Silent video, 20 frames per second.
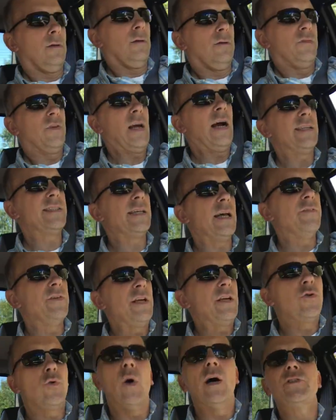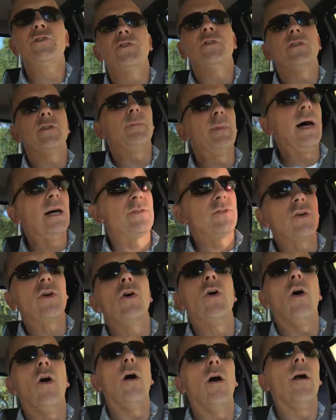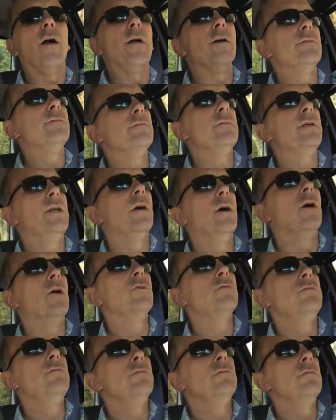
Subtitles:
If you guys have any questions about the car, you know,